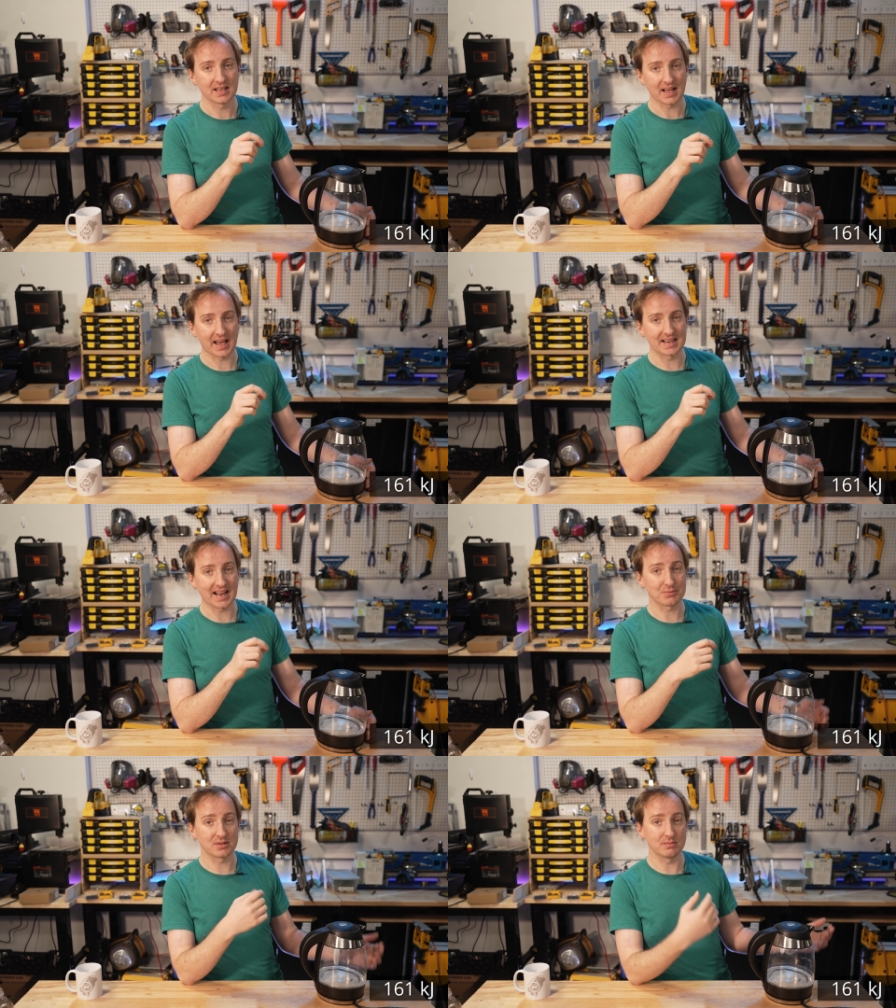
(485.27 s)
And
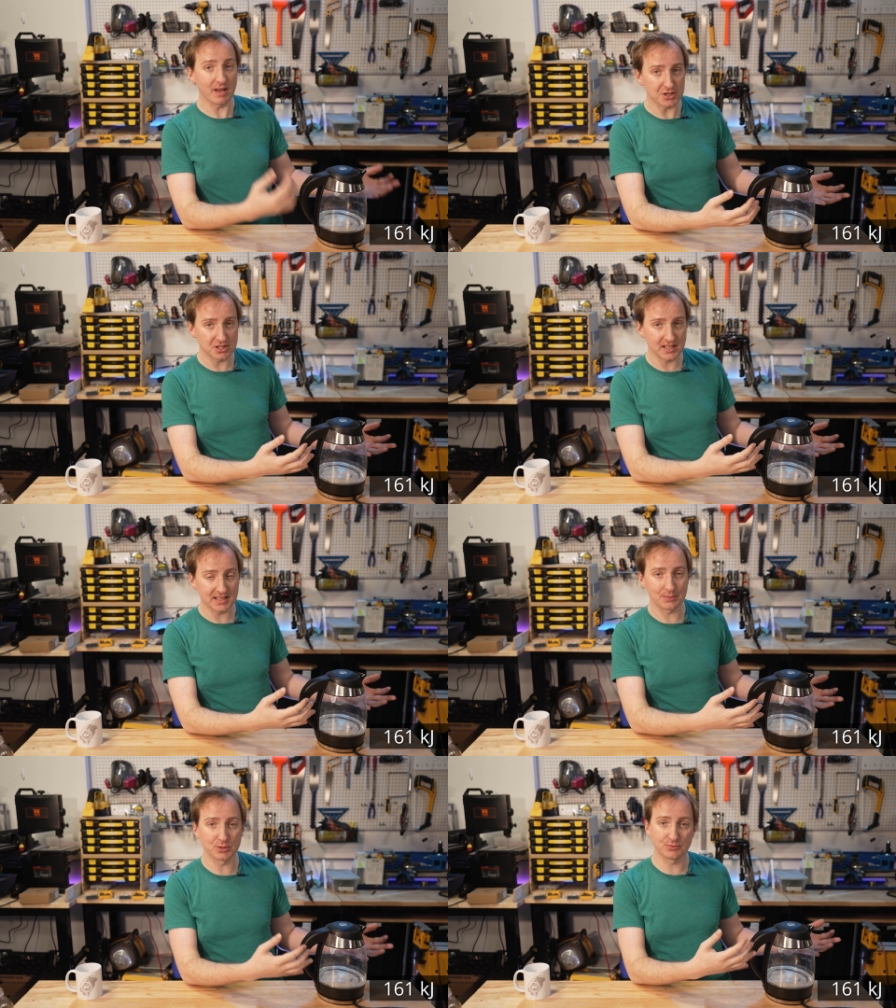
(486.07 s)
as we measured it,
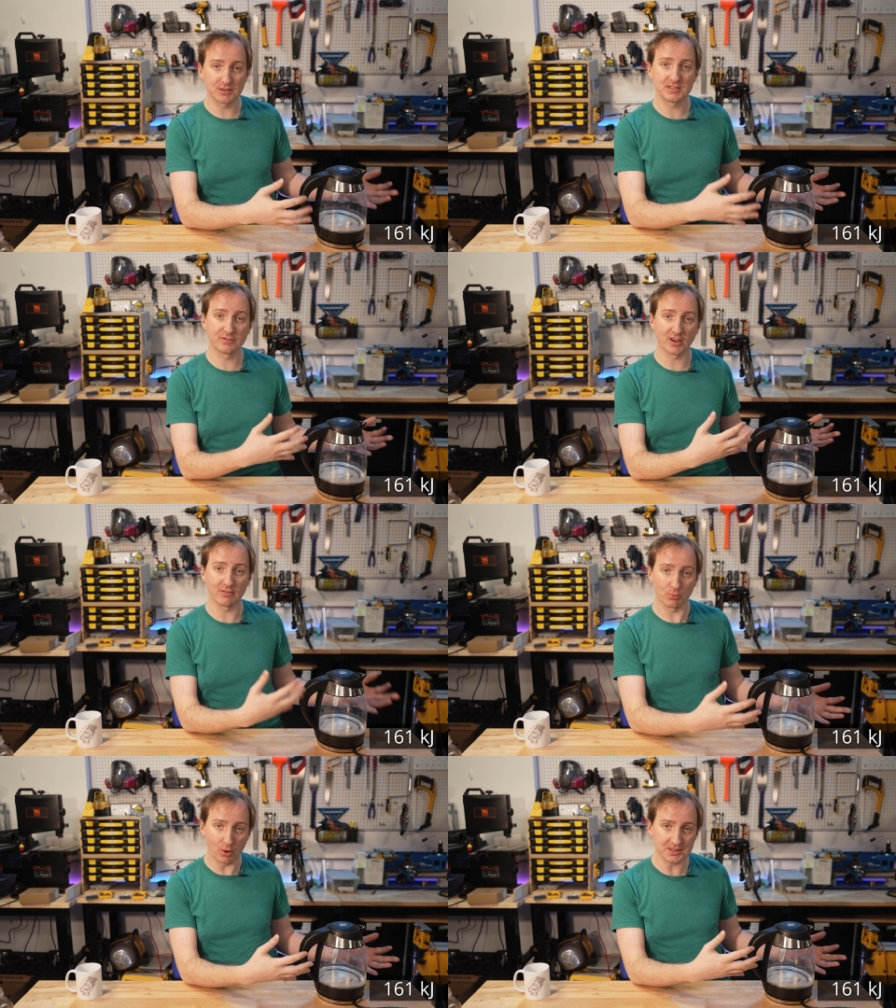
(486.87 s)
it was 55
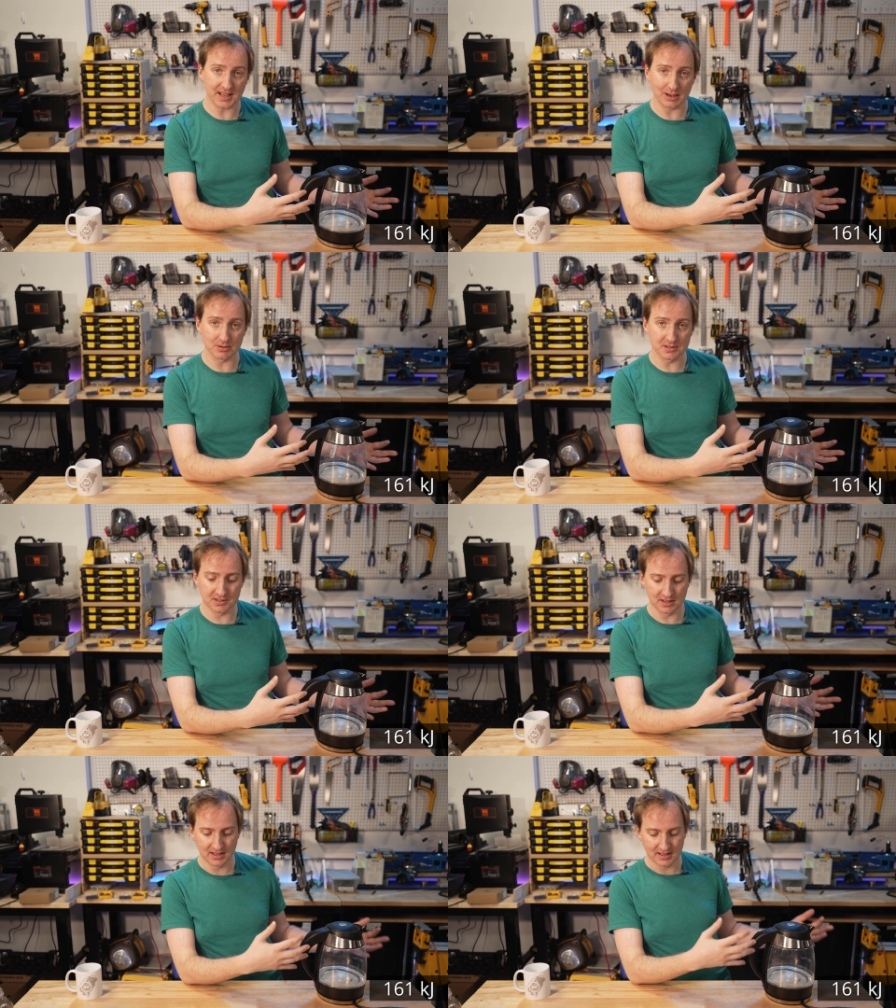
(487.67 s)
watt-hours,